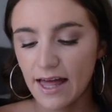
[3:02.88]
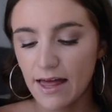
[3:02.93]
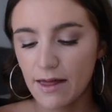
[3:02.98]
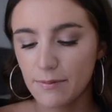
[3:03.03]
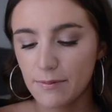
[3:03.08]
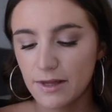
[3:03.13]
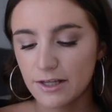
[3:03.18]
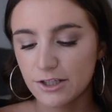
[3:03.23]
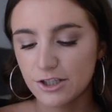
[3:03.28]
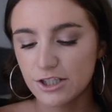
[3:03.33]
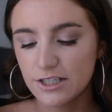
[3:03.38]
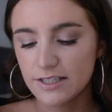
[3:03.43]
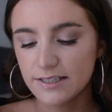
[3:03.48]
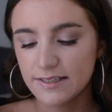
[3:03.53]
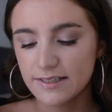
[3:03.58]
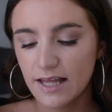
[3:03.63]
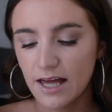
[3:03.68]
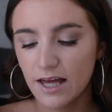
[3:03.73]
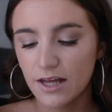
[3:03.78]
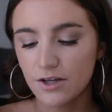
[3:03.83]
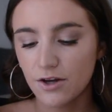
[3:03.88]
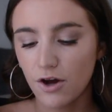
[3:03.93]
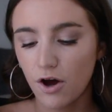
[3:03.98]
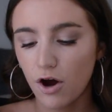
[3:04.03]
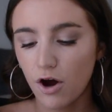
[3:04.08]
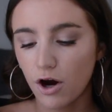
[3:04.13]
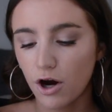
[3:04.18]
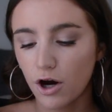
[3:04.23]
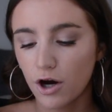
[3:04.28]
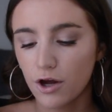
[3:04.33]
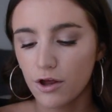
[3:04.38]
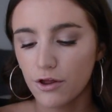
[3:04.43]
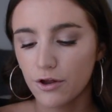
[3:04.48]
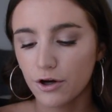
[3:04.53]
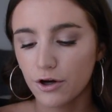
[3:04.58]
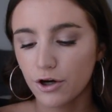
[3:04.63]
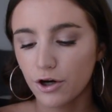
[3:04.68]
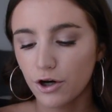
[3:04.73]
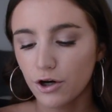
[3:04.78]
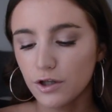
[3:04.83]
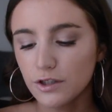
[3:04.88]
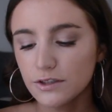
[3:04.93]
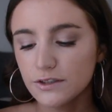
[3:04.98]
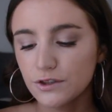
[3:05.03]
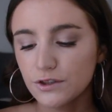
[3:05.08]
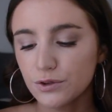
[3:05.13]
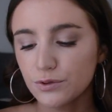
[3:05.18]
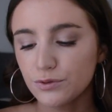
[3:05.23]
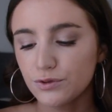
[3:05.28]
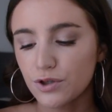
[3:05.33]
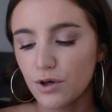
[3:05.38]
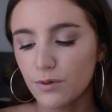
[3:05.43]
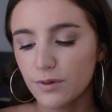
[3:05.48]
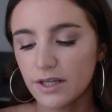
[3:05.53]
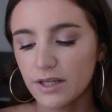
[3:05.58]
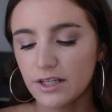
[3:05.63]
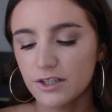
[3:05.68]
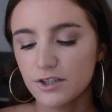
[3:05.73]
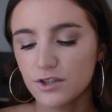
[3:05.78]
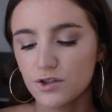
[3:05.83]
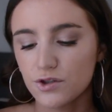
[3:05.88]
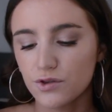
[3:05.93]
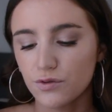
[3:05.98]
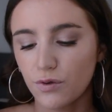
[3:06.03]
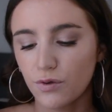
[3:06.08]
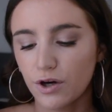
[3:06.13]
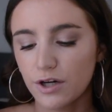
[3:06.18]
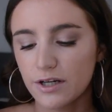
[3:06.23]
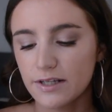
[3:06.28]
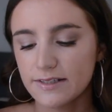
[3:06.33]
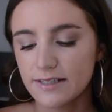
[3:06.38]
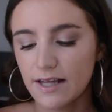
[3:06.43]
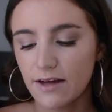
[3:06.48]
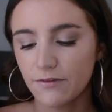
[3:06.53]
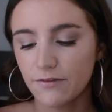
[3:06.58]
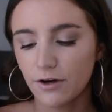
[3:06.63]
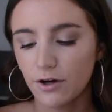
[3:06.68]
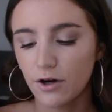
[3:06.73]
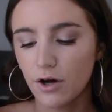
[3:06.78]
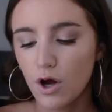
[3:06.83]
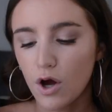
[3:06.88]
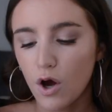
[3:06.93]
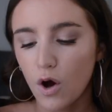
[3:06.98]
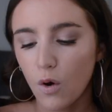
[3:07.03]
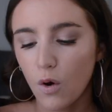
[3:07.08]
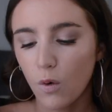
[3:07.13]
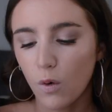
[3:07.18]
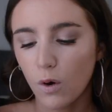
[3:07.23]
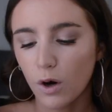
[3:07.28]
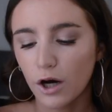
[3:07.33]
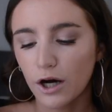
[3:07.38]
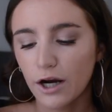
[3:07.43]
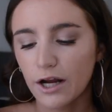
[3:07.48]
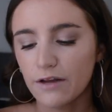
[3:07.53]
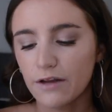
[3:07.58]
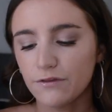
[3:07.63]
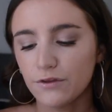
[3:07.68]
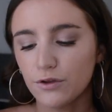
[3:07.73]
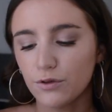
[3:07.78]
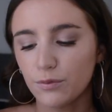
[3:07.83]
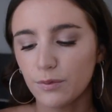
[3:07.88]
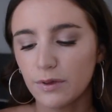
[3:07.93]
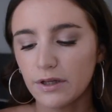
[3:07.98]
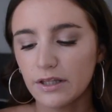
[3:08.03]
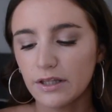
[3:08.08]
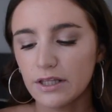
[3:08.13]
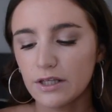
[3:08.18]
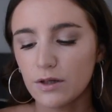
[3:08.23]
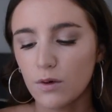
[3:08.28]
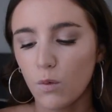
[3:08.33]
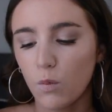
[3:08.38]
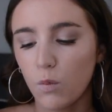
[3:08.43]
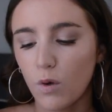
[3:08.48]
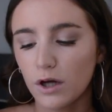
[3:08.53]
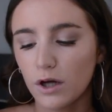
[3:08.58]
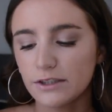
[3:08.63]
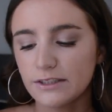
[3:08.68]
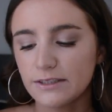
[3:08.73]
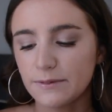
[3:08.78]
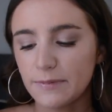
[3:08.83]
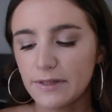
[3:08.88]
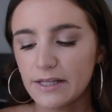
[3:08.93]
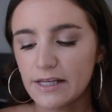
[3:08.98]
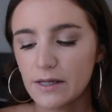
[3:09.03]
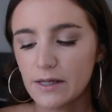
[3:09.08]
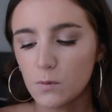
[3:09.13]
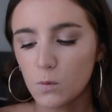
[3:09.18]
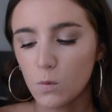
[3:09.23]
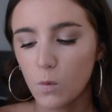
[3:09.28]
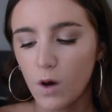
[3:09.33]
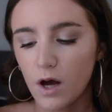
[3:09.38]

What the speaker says: M, and she said, are there girls who don't get into sororities ever? Or if you really want to be in